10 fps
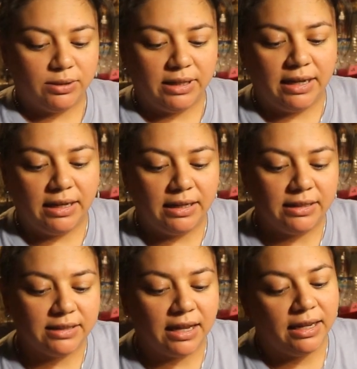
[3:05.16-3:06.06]
and
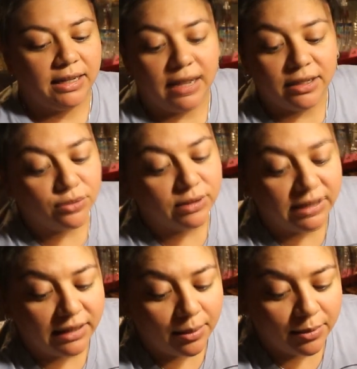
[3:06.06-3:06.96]
eggs. I don't
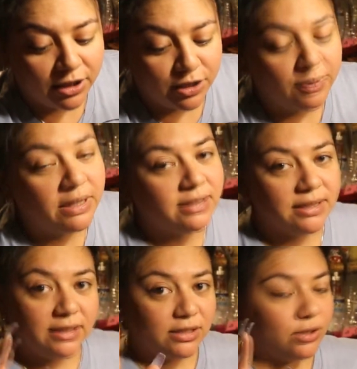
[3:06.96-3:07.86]
eat that much because
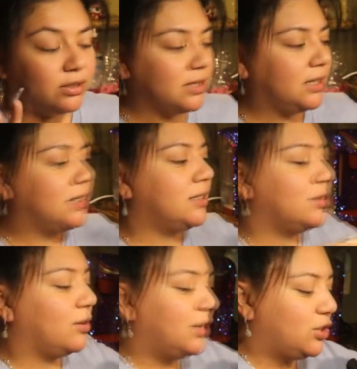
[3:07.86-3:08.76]
it is salty,
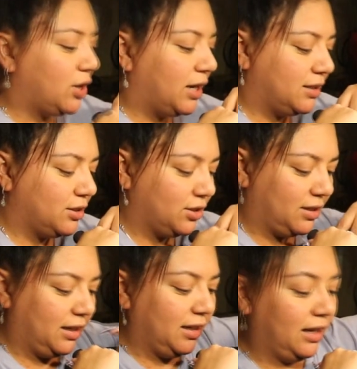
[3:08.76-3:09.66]
so I try to
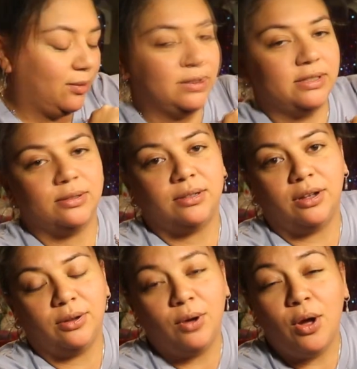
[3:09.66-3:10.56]
just eat it like once
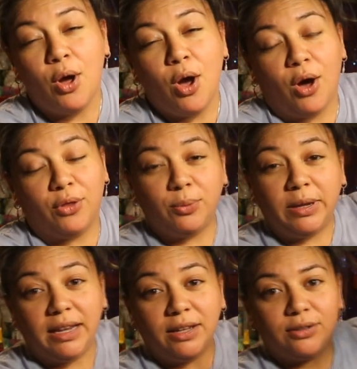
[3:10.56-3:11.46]
on the
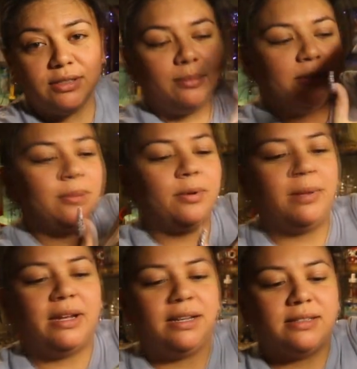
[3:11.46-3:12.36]
weekend or something,
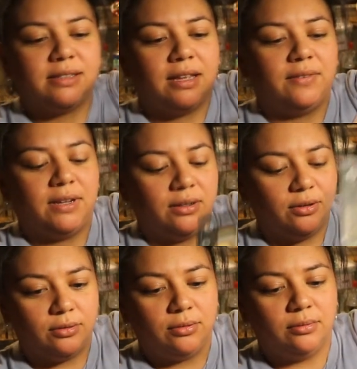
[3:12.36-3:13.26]
but my kids love it.
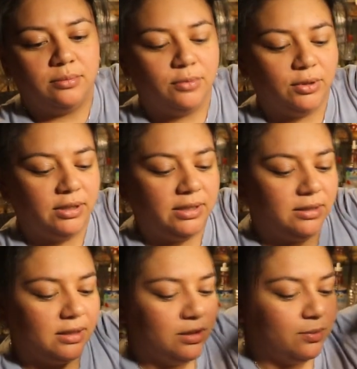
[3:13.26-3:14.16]
Oh, more of
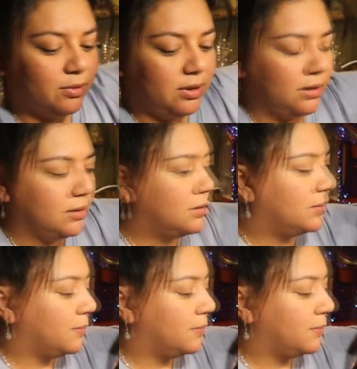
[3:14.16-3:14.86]
these Lunchable things.